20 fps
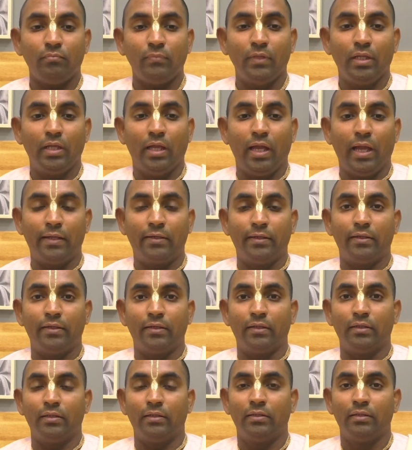
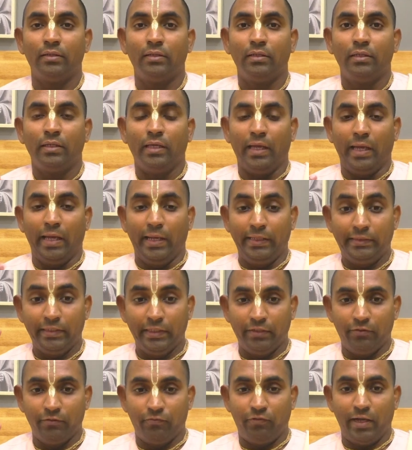And
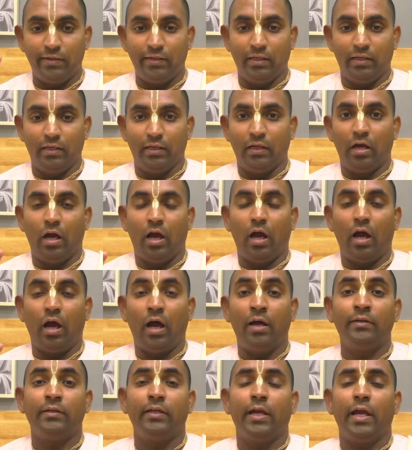18, final,
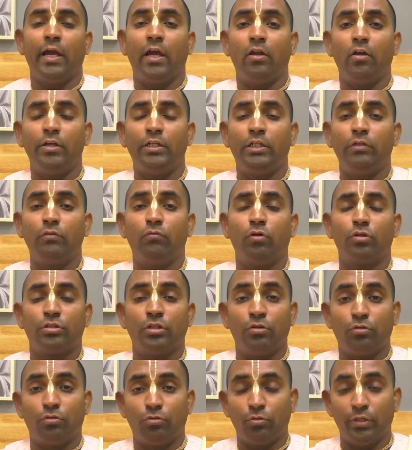unalloyed devotion
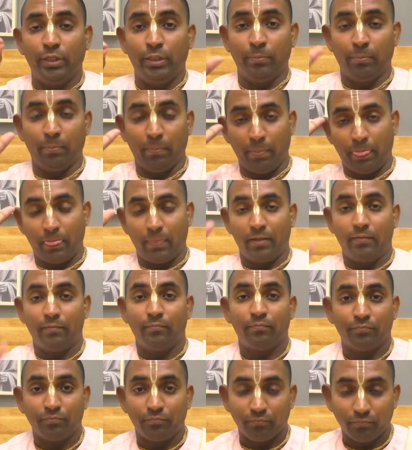unto him.
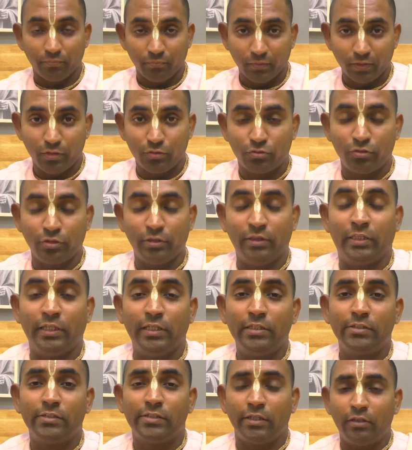So
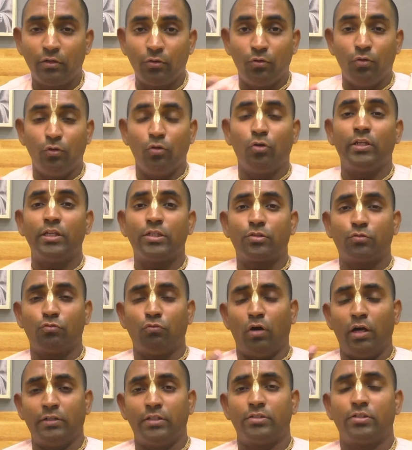these are the glorious
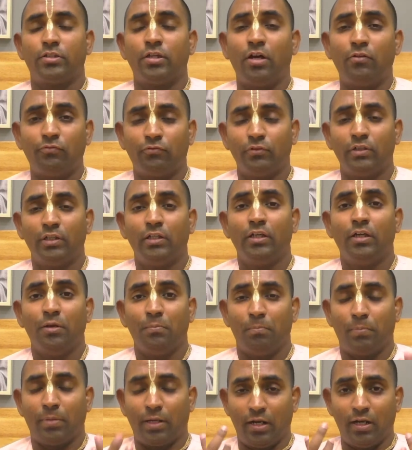qualities of
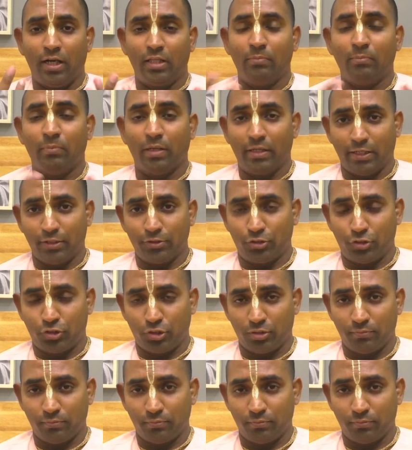Prahlad Maharaj.